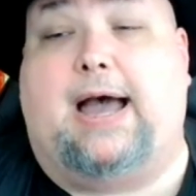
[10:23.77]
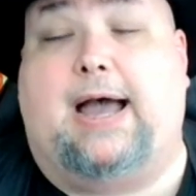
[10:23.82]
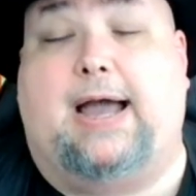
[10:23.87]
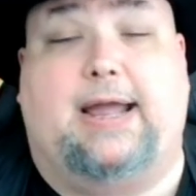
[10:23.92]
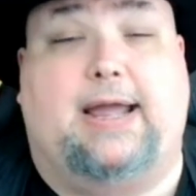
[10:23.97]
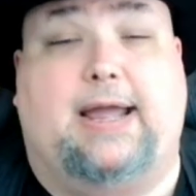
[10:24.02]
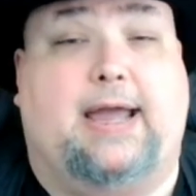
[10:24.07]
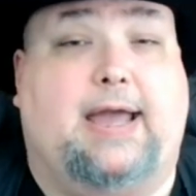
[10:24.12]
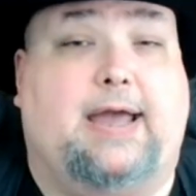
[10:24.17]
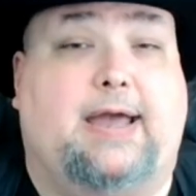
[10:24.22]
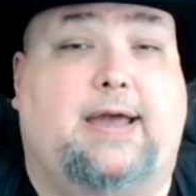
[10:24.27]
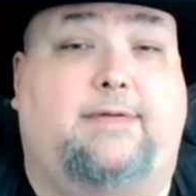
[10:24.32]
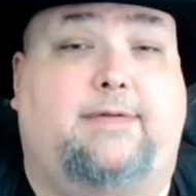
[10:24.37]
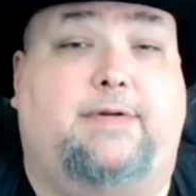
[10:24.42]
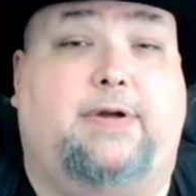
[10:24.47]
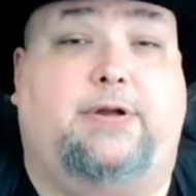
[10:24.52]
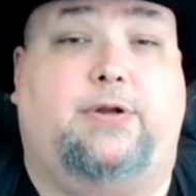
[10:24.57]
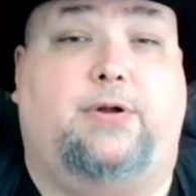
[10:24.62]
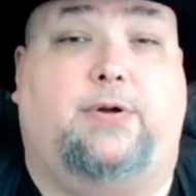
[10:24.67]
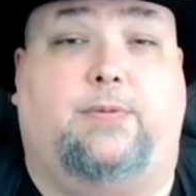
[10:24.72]
I have
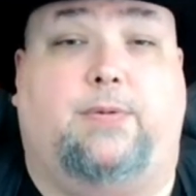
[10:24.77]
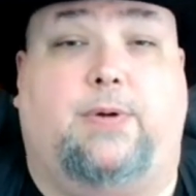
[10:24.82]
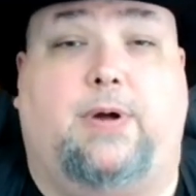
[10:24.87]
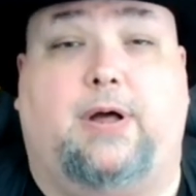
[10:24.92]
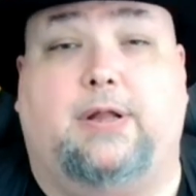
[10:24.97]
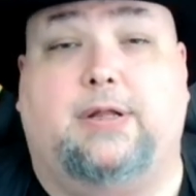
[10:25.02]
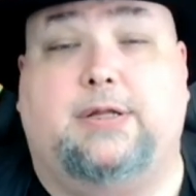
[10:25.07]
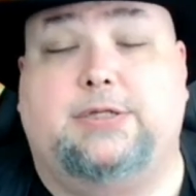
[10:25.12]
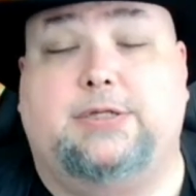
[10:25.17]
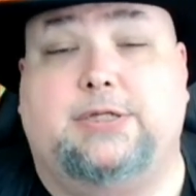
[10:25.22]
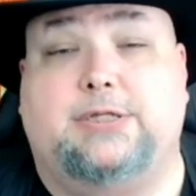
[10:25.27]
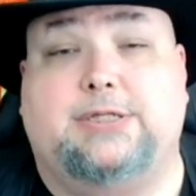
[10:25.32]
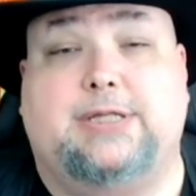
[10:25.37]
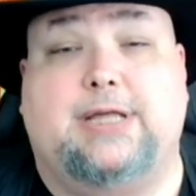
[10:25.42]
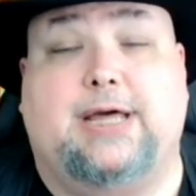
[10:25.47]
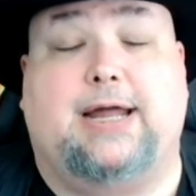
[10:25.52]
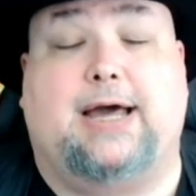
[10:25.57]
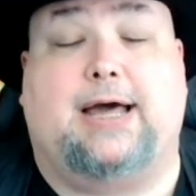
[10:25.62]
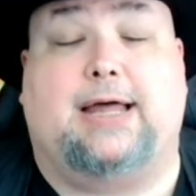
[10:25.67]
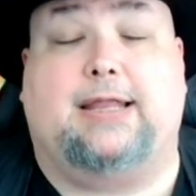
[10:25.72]
a neurologist
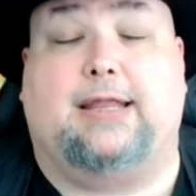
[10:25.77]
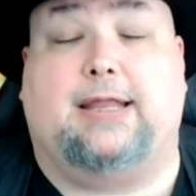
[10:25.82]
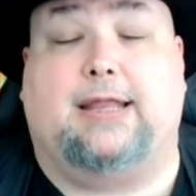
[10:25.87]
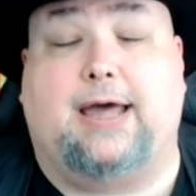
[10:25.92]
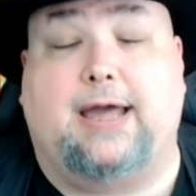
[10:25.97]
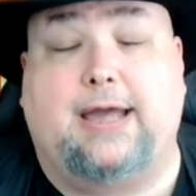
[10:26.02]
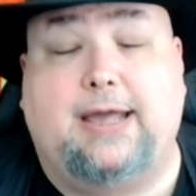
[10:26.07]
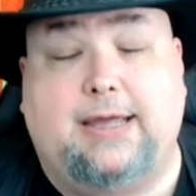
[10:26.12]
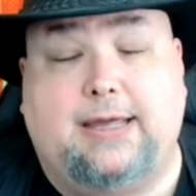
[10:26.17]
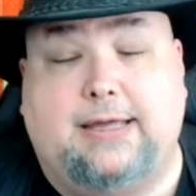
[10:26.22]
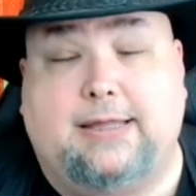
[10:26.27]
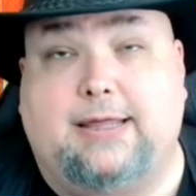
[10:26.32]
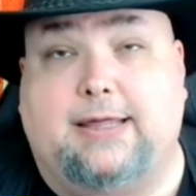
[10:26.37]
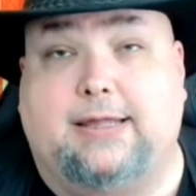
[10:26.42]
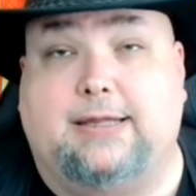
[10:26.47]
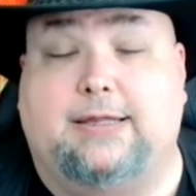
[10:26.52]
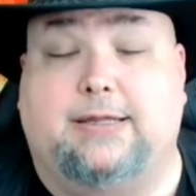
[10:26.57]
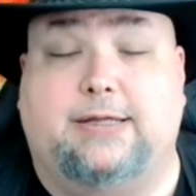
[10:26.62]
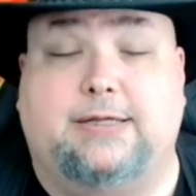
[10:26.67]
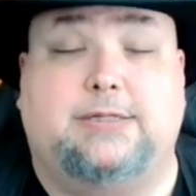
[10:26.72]
that I like
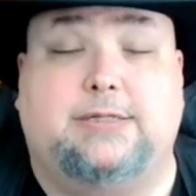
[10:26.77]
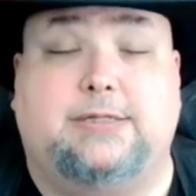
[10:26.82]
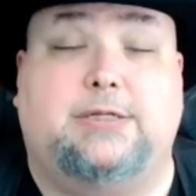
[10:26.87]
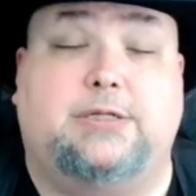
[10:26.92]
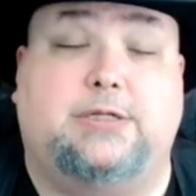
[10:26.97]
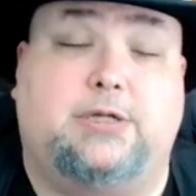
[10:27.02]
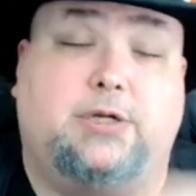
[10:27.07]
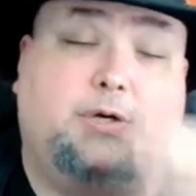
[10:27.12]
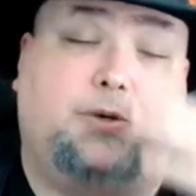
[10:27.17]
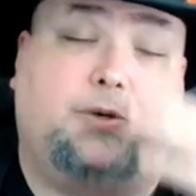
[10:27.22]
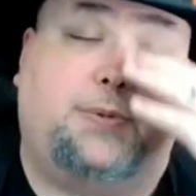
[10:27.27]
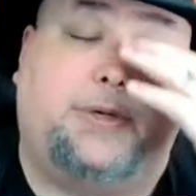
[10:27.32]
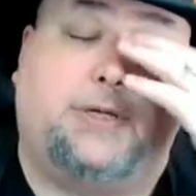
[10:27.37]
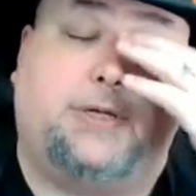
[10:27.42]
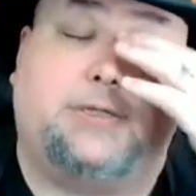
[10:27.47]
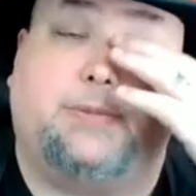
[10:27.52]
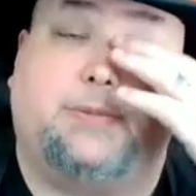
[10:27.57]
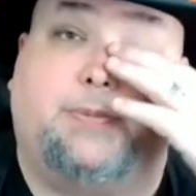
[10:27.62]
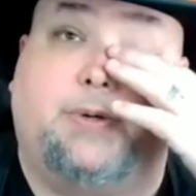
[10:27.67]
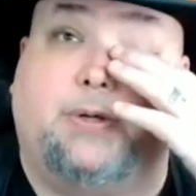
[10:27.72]
that listens to me
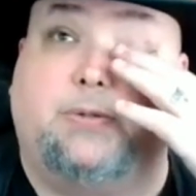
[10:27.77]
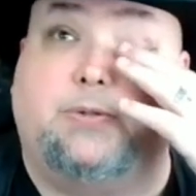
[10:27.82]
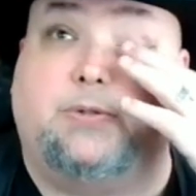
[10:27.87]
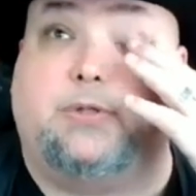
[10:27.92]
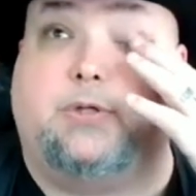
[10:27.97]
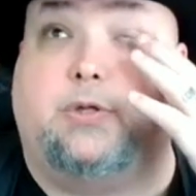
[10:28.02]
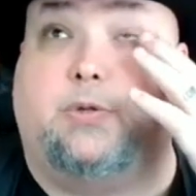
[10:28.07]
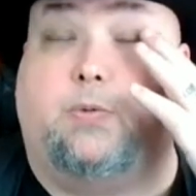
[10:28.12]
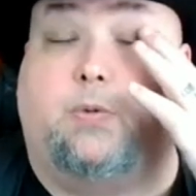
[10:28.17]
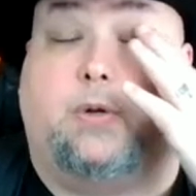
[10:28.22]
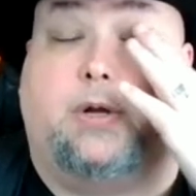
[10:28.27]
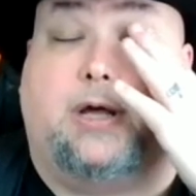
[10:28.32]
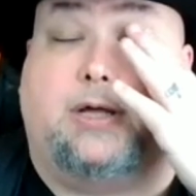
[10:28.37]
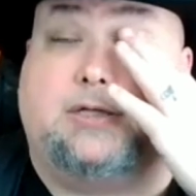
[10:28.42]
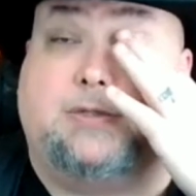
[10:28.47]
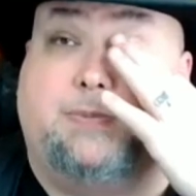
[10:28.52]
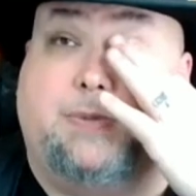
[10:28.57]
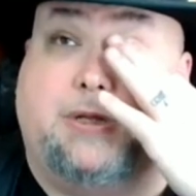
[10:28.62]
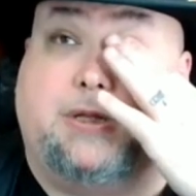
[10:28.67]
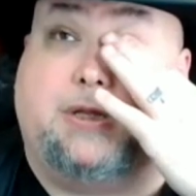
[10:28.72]
as opposed to the one I
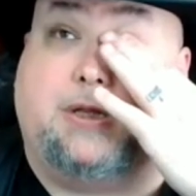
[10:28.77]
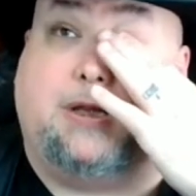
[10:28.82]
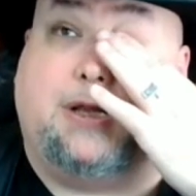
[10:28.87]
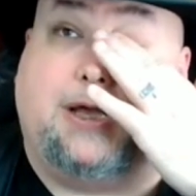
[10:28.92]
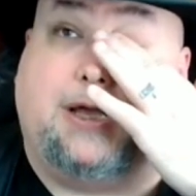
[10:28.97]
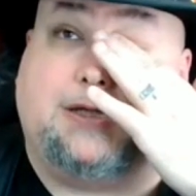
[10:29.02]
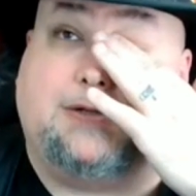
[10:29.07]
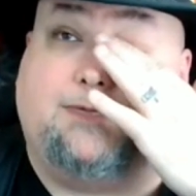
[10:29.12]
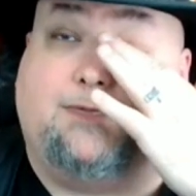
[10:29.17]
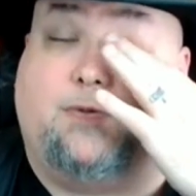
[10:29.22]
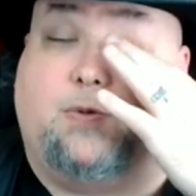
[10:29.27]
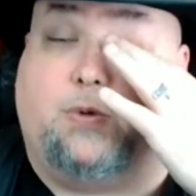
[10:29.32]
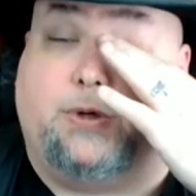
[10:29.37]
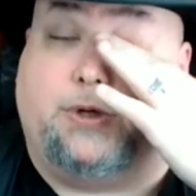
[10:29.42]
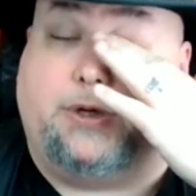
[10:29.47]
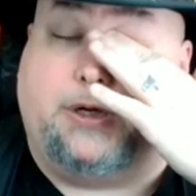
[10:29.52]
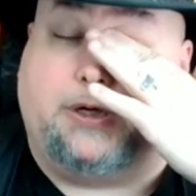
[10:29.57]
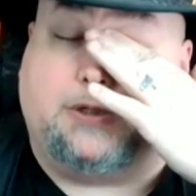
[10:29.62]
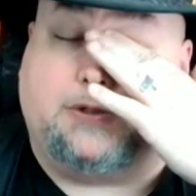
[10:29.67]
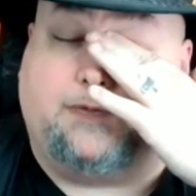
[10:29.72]
spent the last four
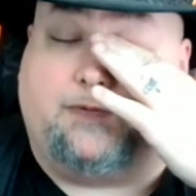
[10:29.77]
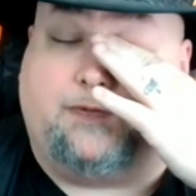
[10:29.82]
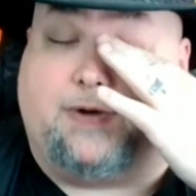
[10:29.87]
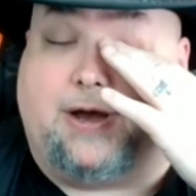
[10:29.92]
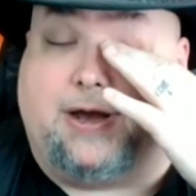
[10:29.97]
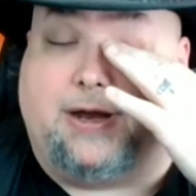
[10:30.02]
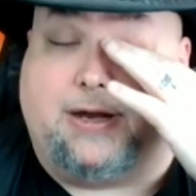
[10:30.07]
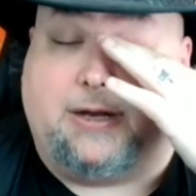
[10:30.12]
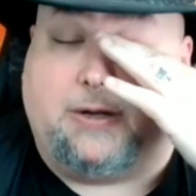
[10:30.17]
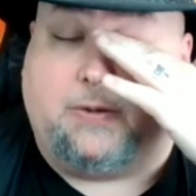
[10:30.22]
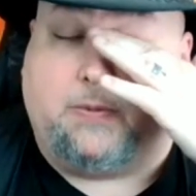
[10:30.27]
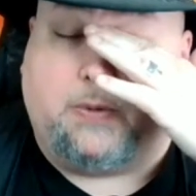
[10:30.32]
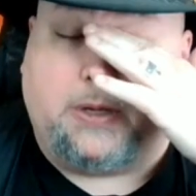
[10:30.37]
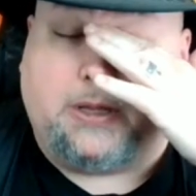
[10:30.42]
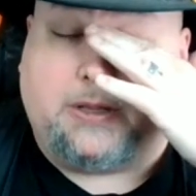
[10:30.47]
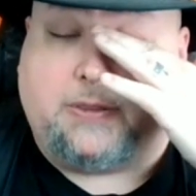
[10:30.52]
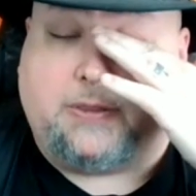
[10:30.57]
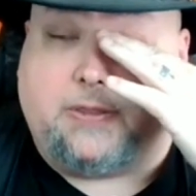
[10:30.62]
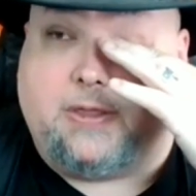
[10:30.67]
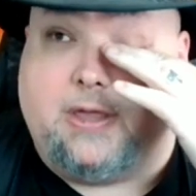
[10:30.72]
years fighting
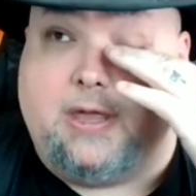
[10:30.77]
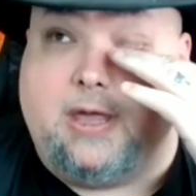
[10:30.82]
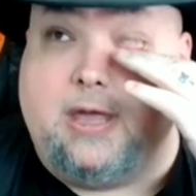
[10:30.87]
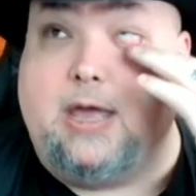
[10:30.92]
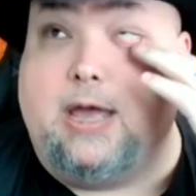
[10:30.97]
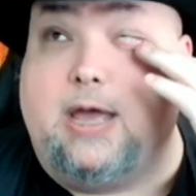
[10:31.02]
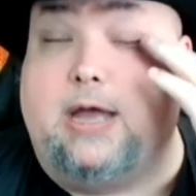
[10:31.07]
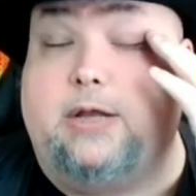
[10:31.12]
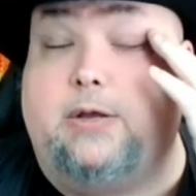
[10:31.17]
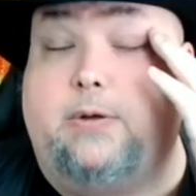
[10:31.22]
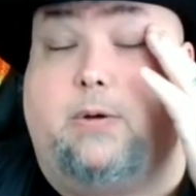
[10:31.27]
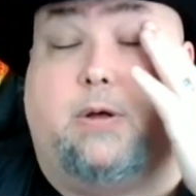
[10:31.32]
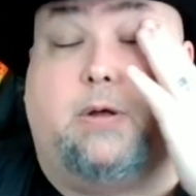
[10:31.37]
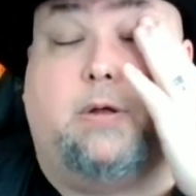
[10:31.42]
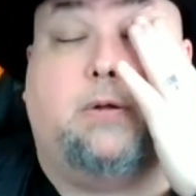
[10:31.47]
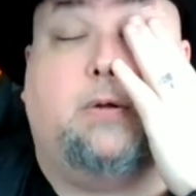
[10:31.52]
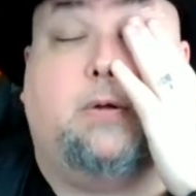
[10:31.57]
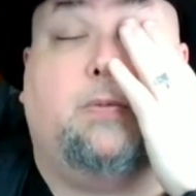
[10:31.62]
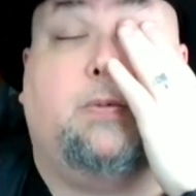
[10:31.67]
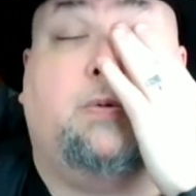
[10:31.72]
with. And you
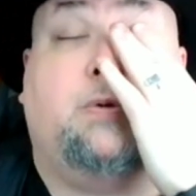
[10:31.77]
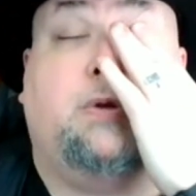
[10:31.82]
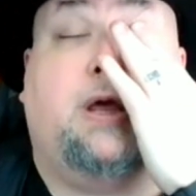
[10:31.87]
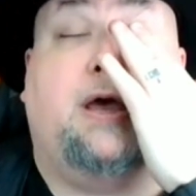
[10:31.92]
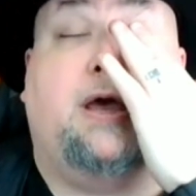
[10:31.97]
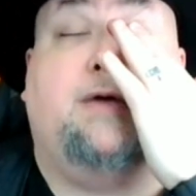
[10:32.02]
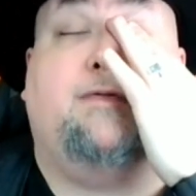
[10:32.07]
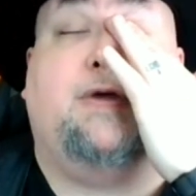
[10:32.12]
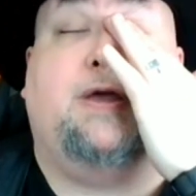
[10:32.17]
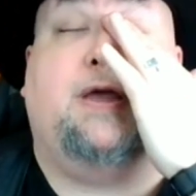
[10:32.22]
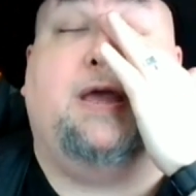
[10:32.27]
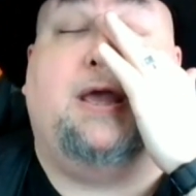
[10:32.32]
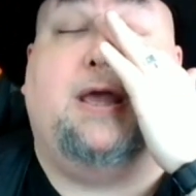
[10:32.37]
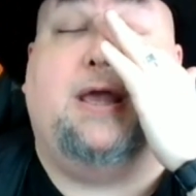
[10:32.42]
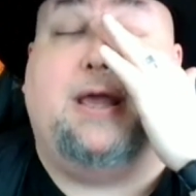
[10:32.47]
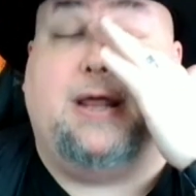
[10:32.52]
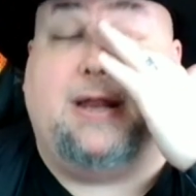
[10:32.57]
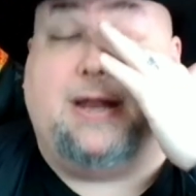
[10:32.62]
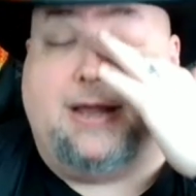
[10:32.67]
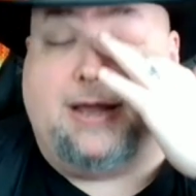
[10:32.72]
all don't have
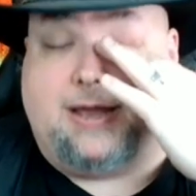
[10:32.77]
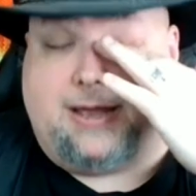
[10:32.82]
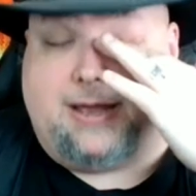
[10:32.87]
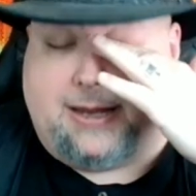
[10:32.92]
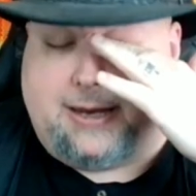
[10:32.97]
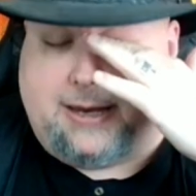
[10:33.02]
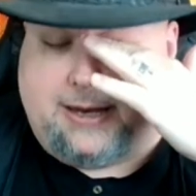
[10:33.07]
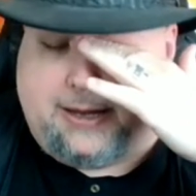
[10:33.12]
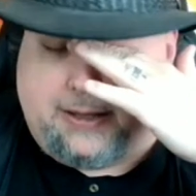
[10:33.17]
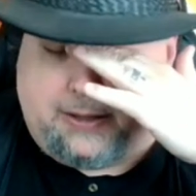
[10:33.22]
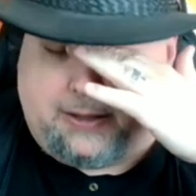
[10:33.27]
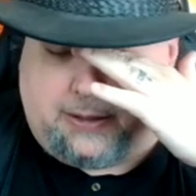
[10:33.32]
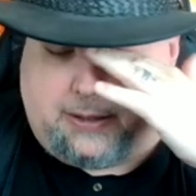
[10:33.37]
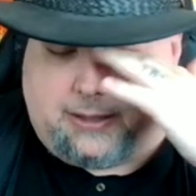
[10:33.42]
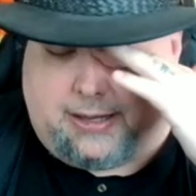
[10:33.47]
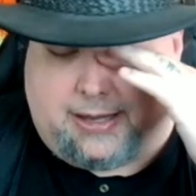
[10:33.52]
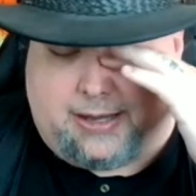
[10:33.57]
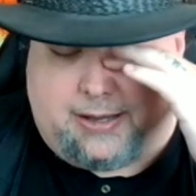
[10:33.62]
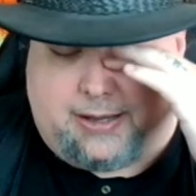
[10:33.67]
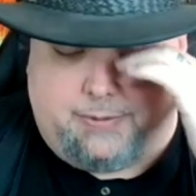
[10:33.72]
any idea
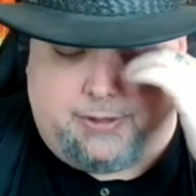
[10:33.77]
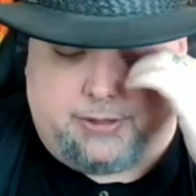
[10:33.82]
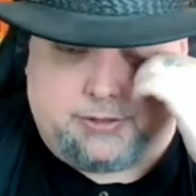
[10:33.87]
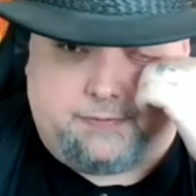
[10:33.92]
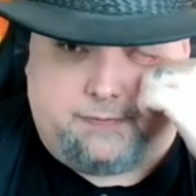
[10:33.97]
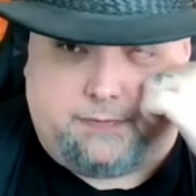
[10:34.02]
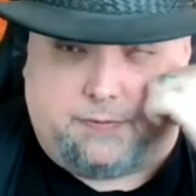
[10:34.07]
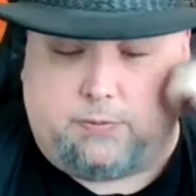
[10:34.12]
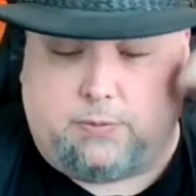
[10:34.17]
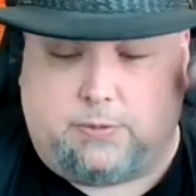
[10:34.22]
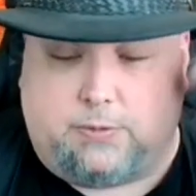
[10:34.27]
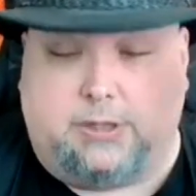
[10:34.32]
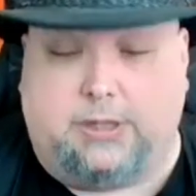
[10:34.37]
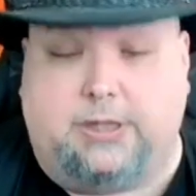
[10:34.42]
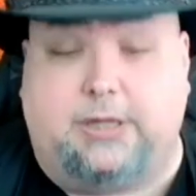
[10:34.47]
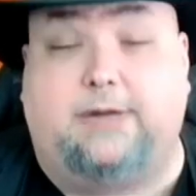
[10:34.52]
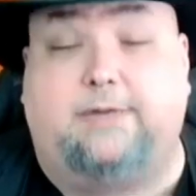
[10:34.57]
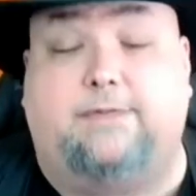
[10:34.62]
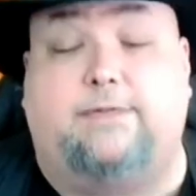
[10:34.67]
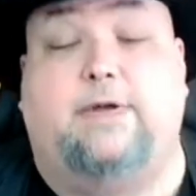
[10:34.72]
how much of a
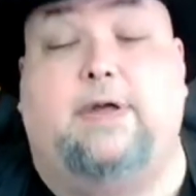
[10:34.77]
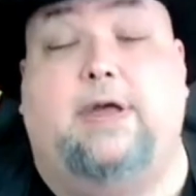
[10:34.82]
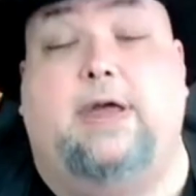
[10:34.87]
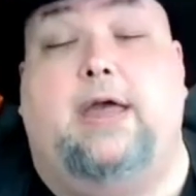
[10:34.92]
relief